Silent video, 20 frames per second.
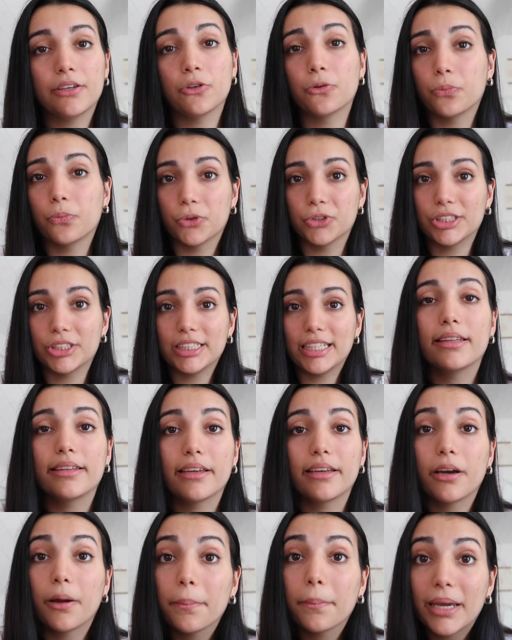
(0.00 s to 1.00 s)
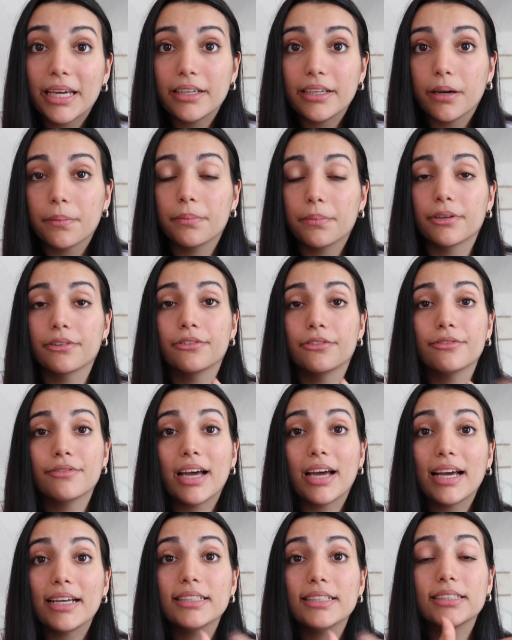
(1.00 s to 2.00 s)
your body that are made up of
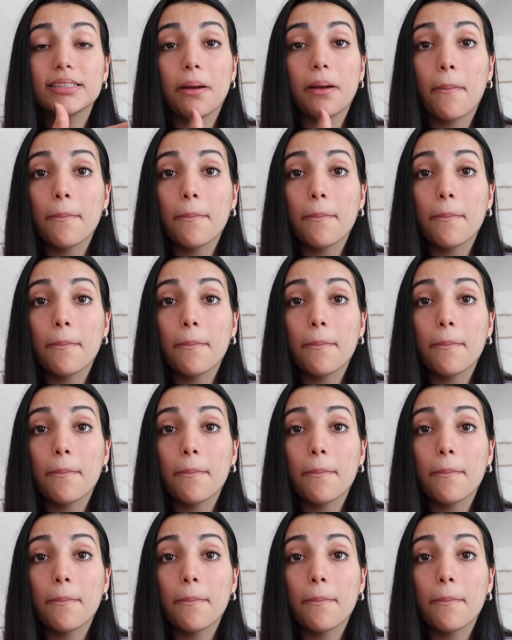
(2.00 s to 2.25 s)
fat,